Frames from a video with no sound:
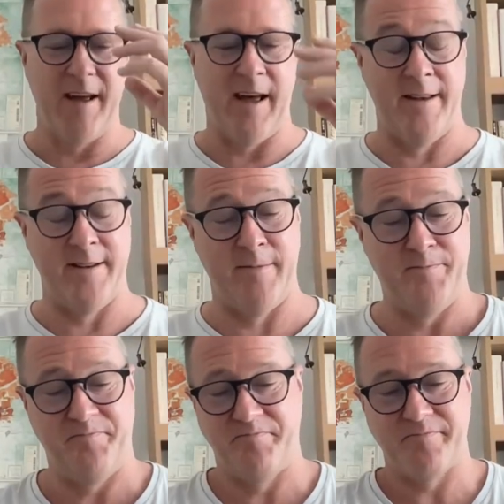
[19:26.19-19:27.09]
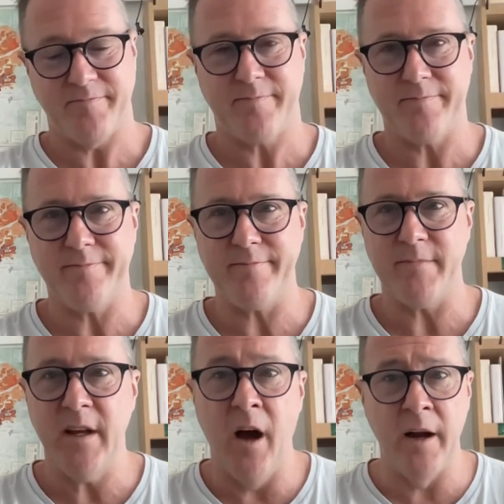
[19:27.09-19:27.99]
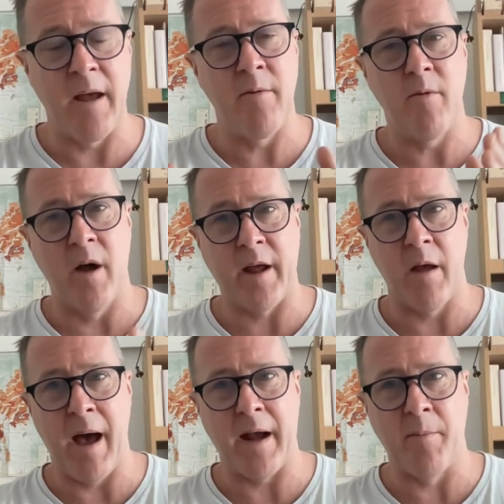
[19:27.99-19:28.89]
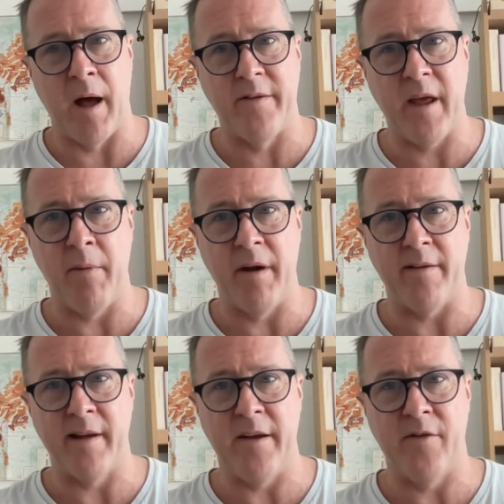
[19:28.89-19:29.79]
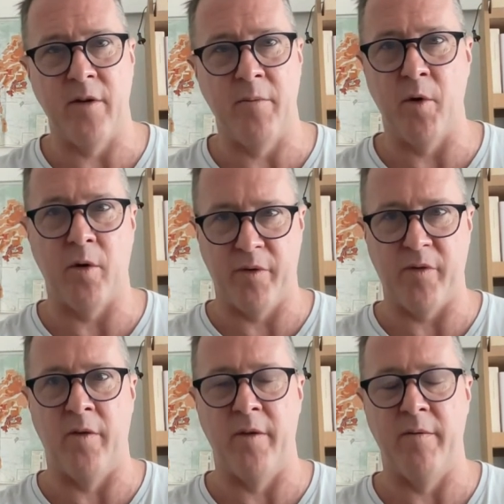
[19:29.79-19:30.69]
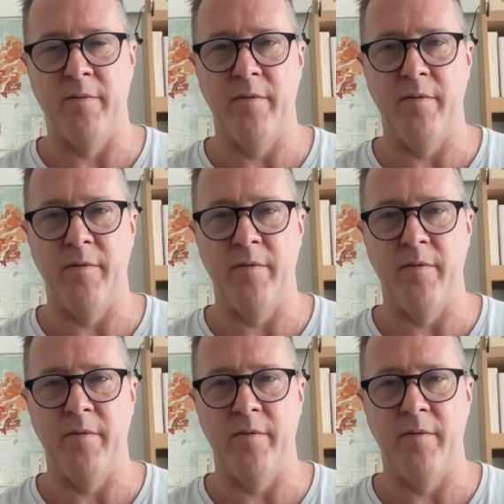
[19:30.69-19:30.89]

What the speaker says: And I came back about 10 minutes later, and the book was on the